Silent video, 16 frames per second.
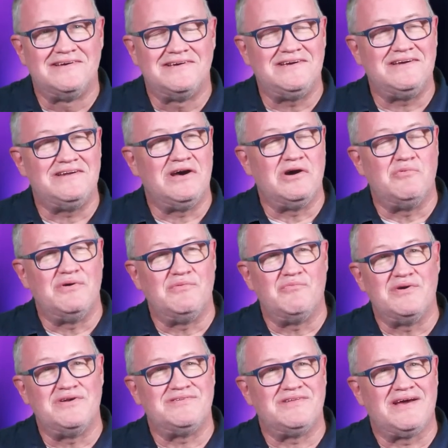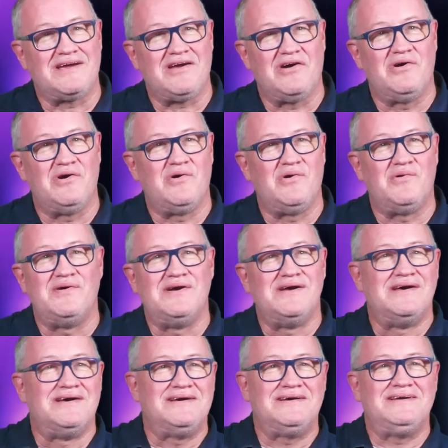you know when we're like oh
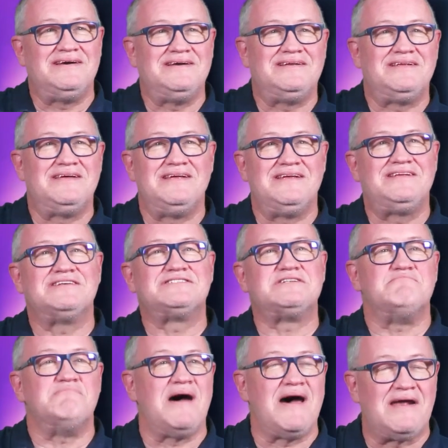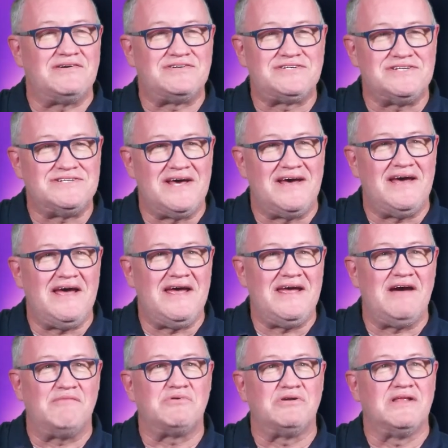it, it doesn't matter today
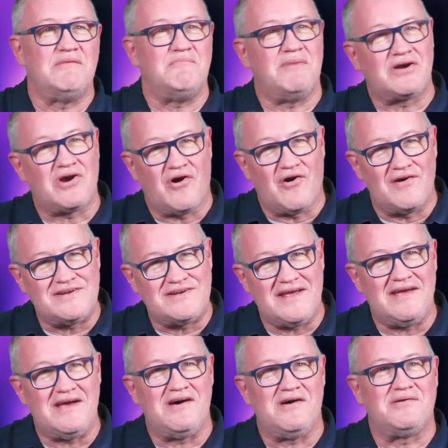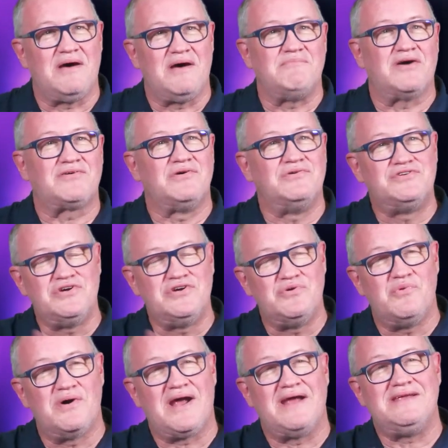i'm going to let my guard down i'm not going to do
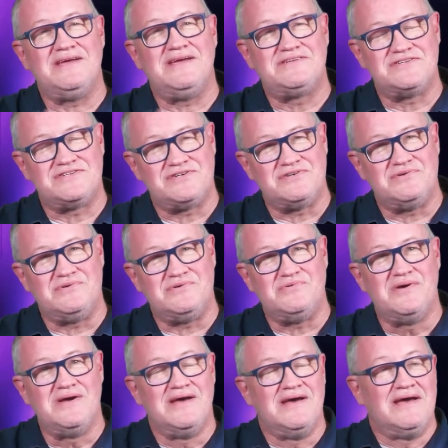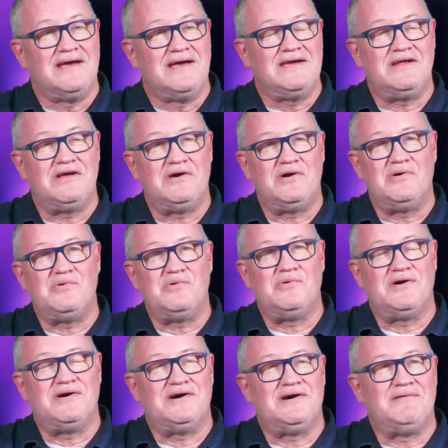what i need to do you know
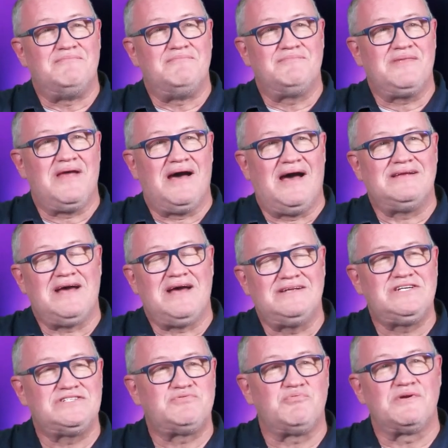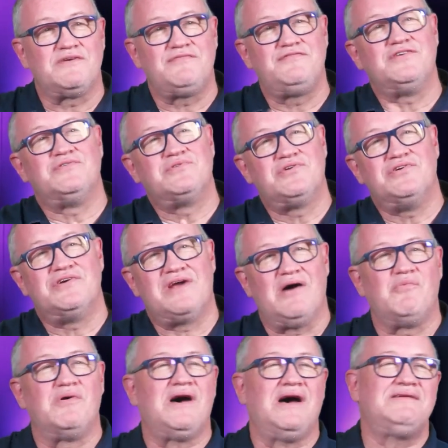um, I, I, just want to feel good i
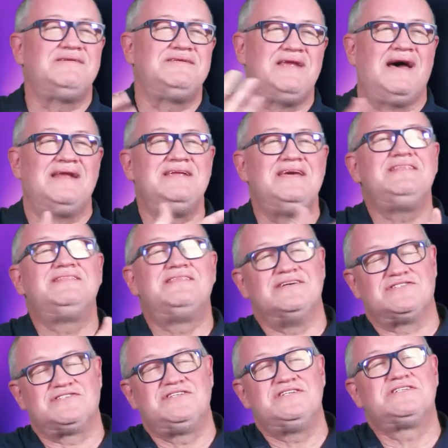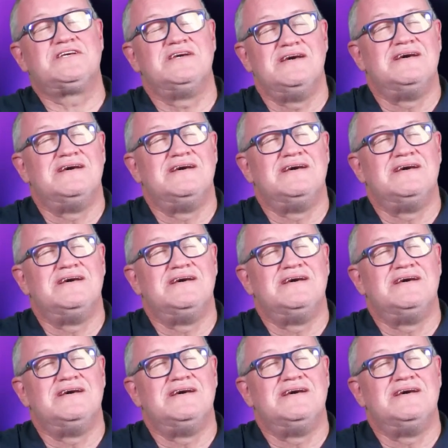want I, I need this this